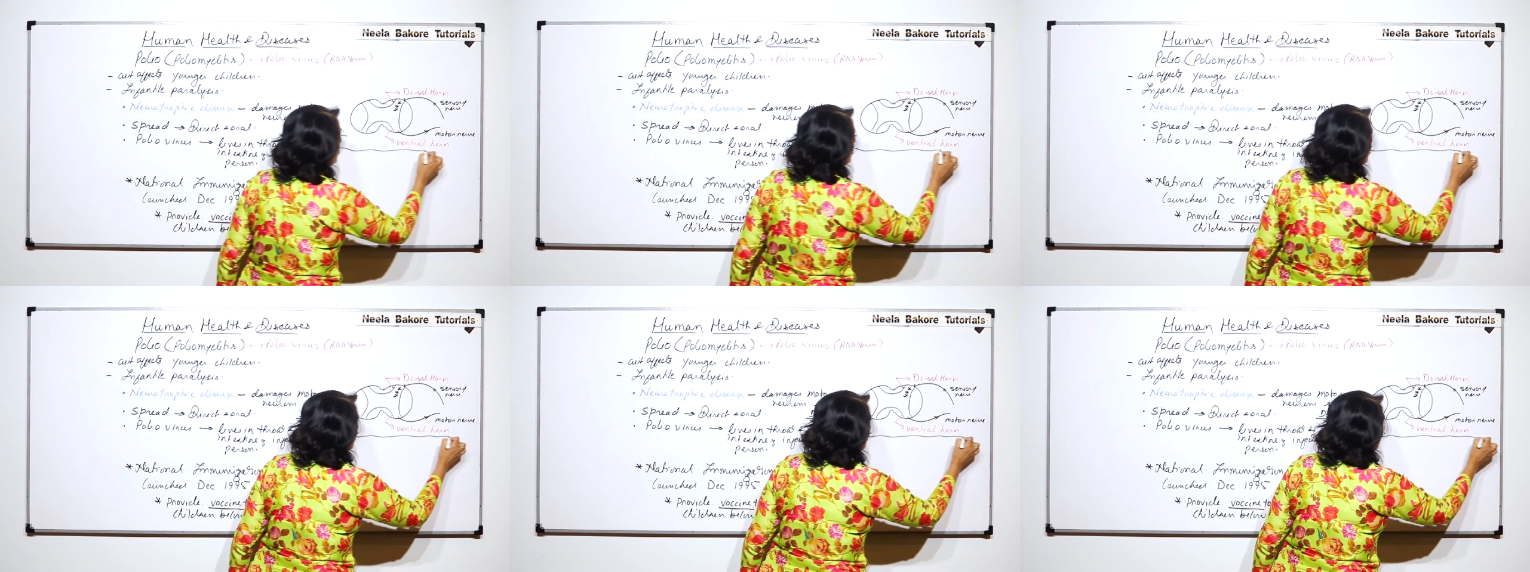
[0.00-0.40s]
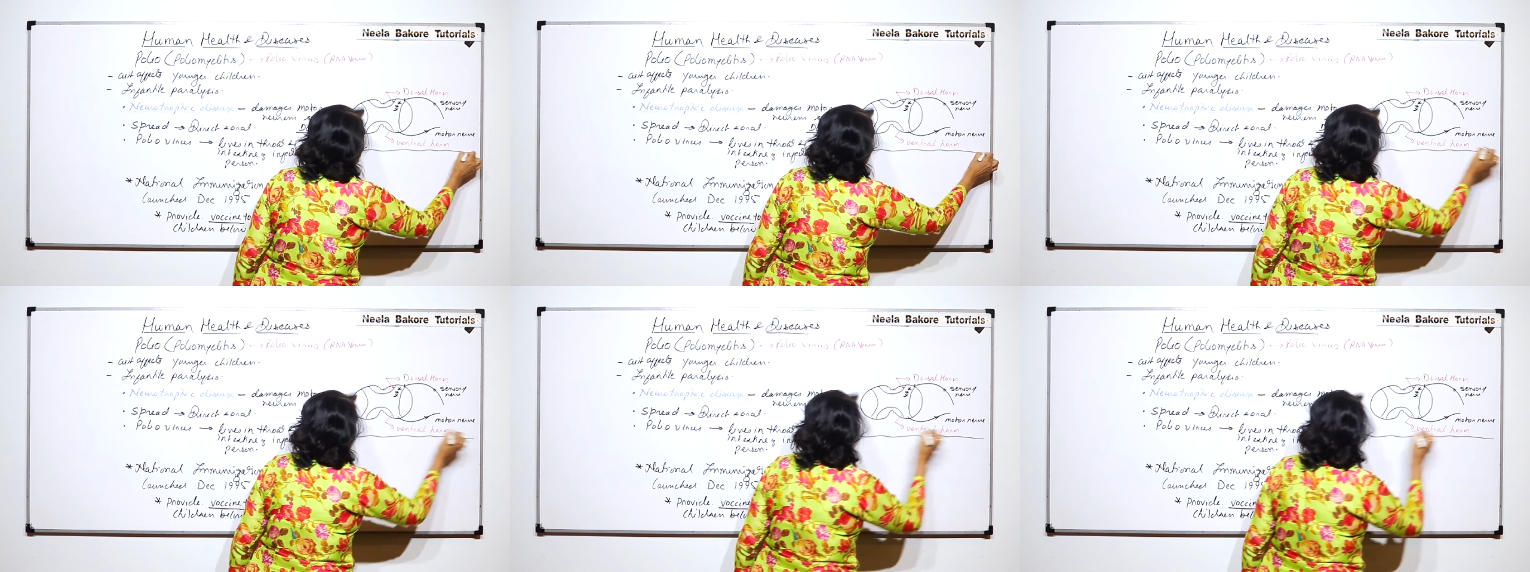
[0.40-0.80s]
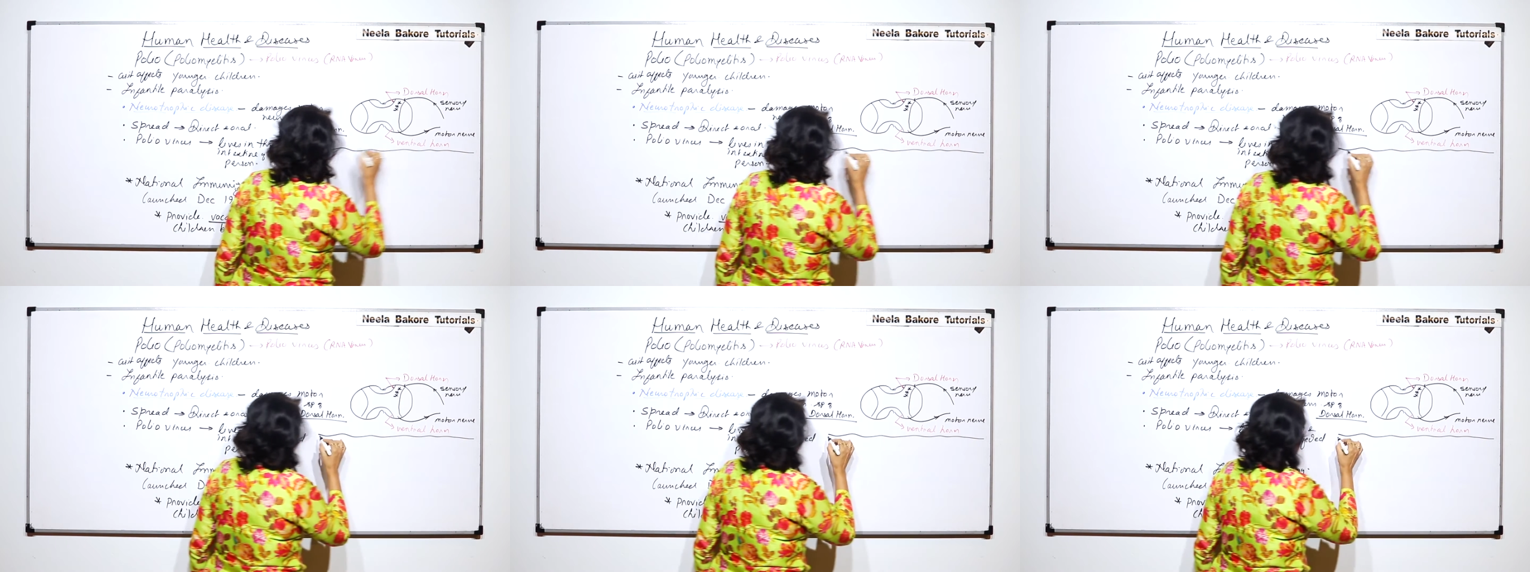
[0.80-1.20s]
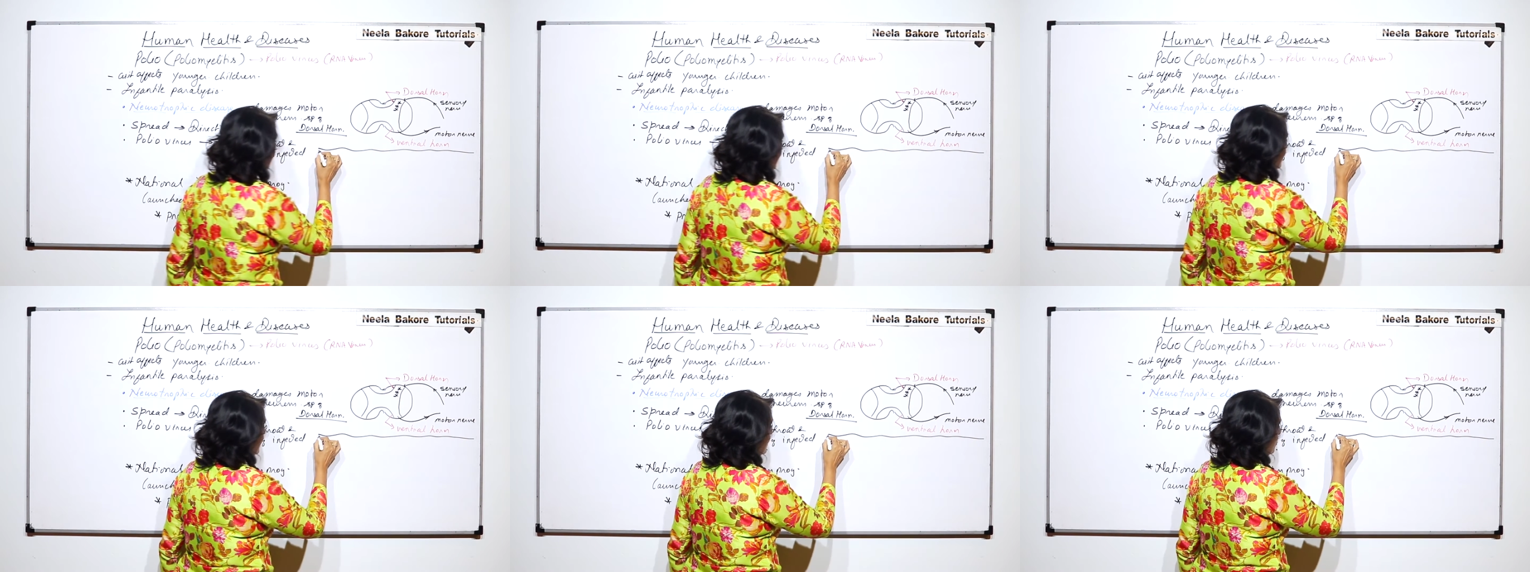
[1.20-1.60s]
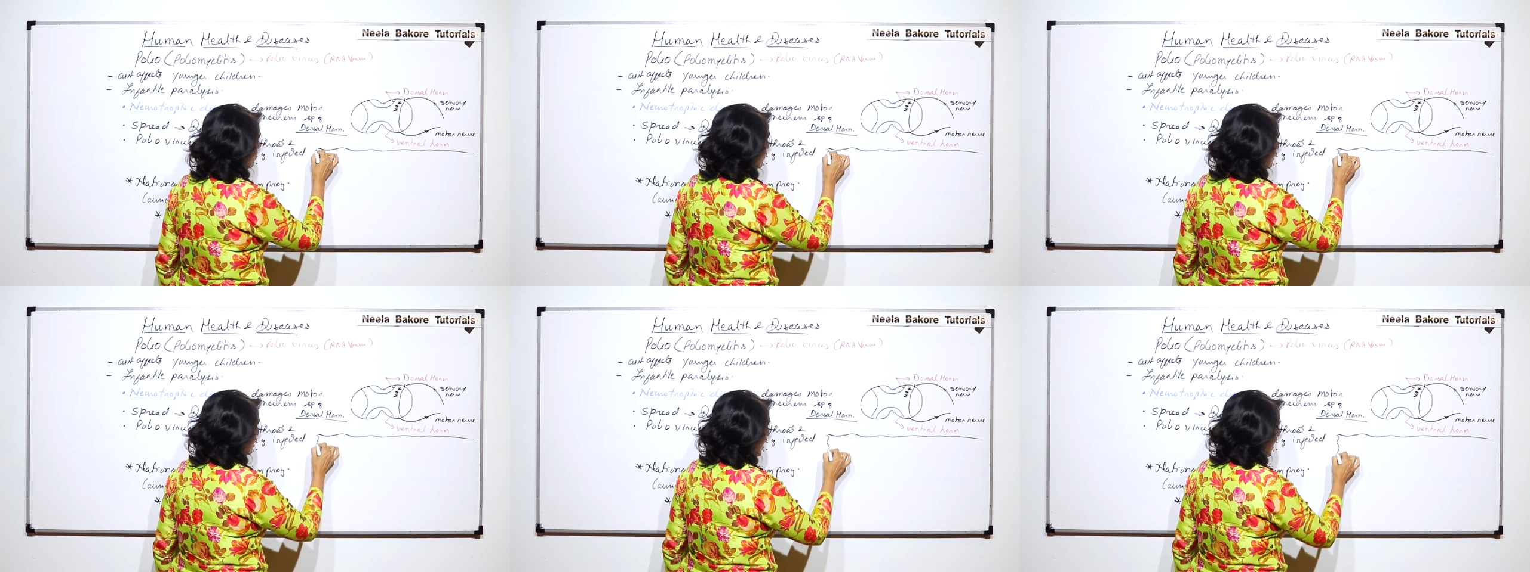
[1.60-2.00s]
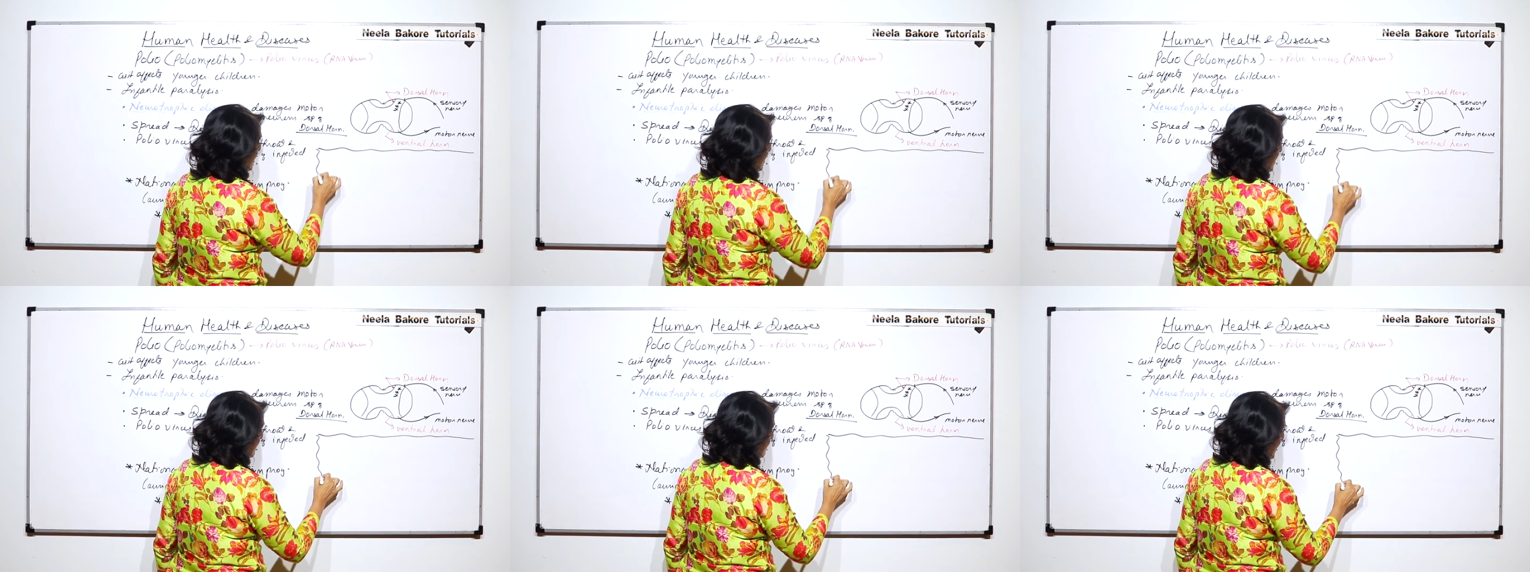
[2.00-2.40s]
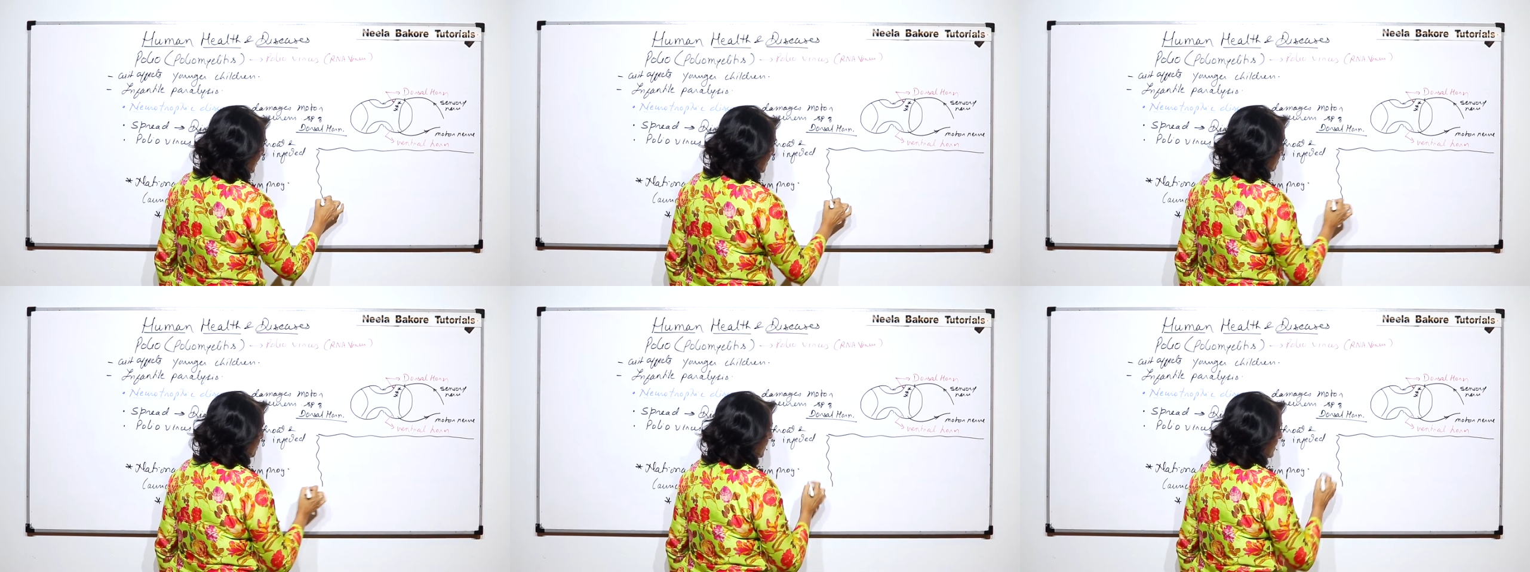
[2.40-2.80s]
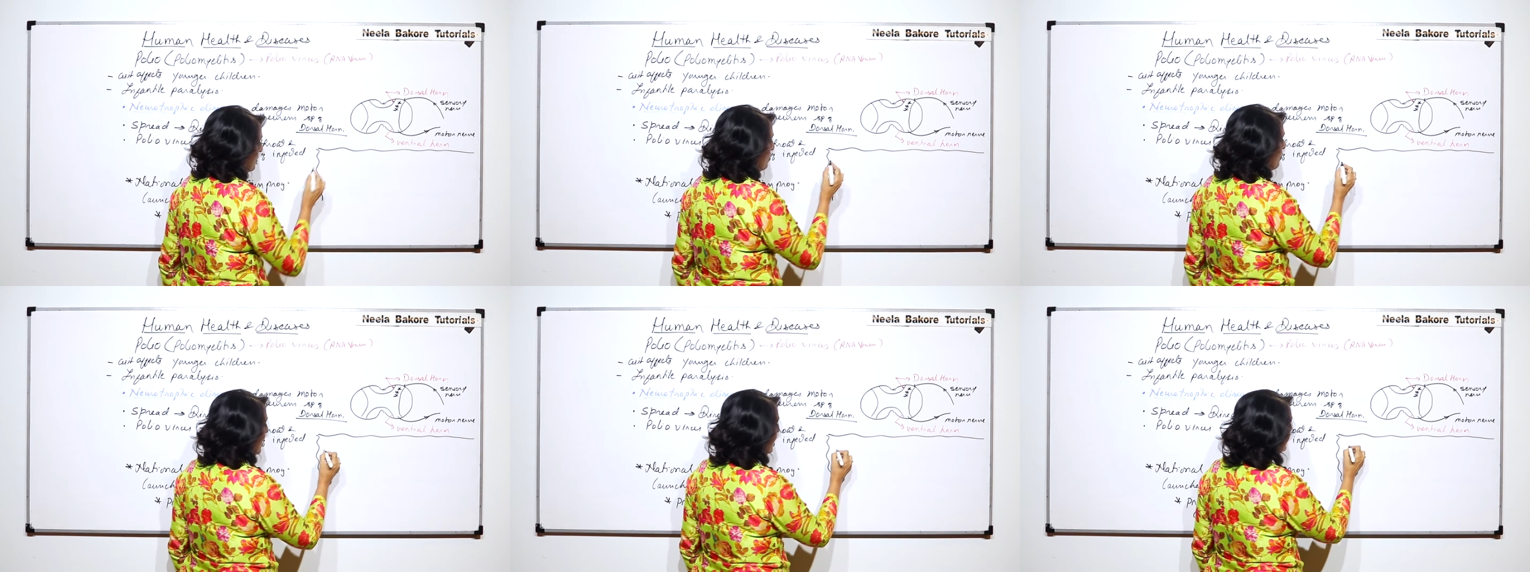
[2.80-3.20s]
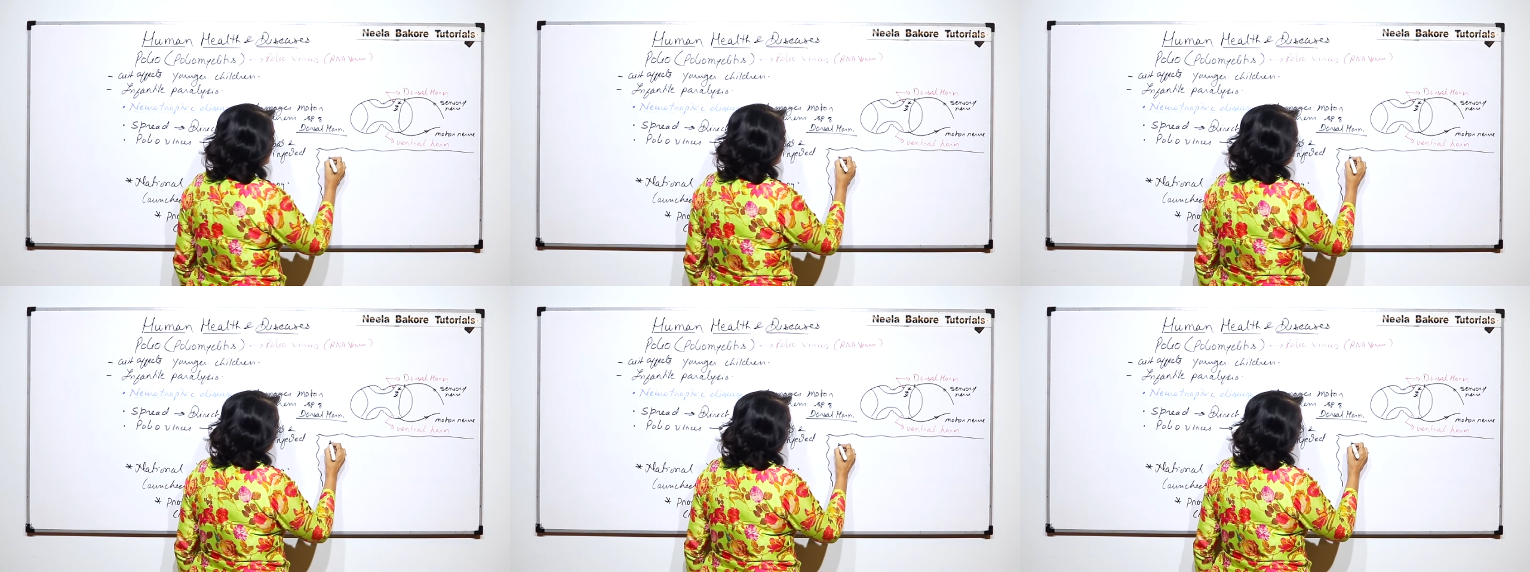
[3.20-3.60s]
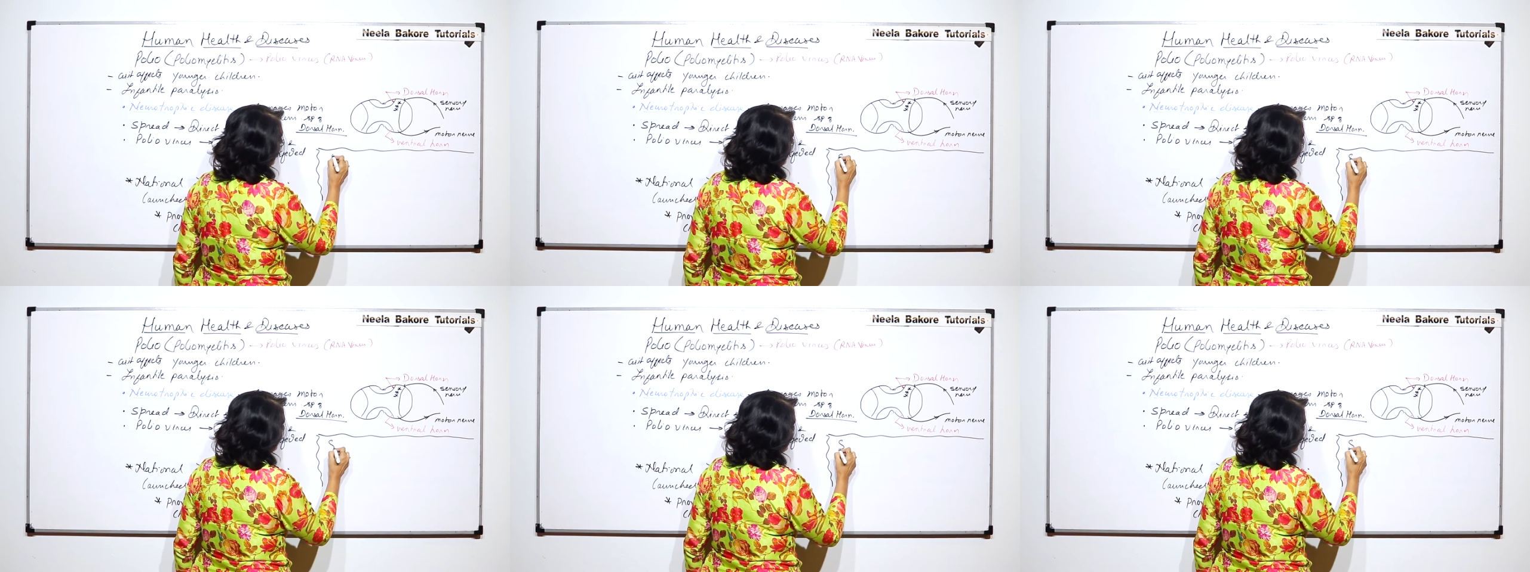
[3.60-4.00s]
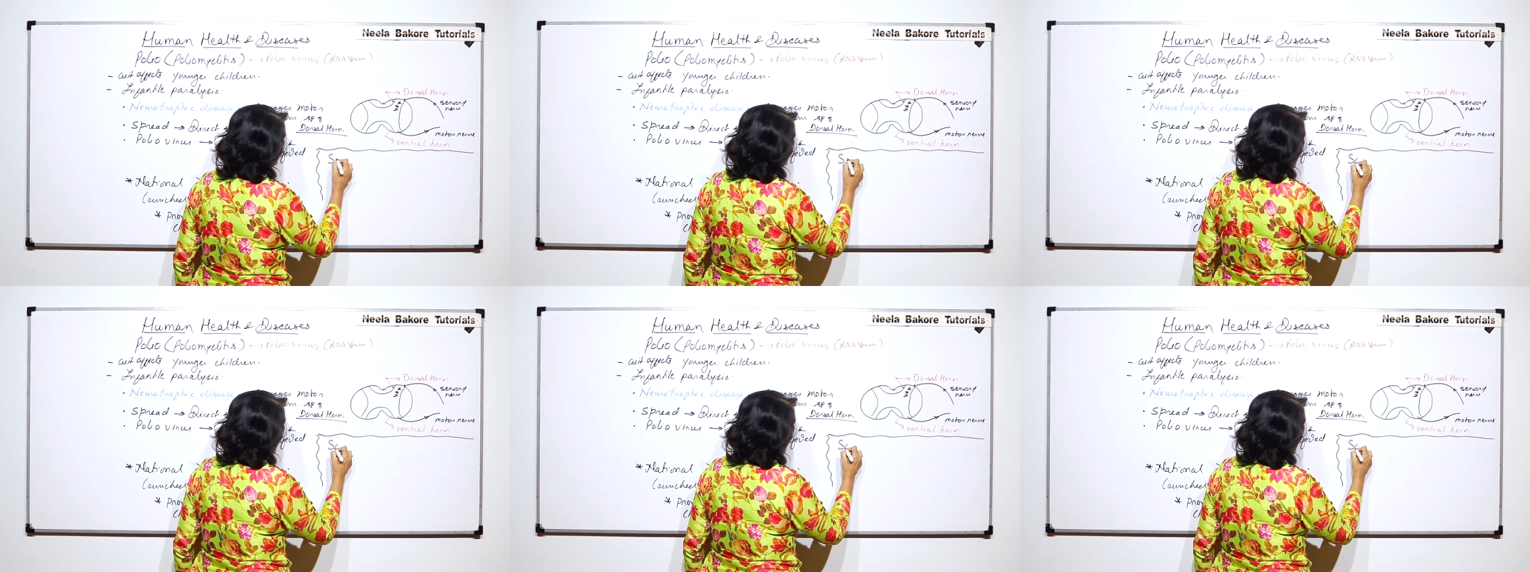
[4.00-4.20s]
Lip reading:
No face is visible, so there are no lips to read.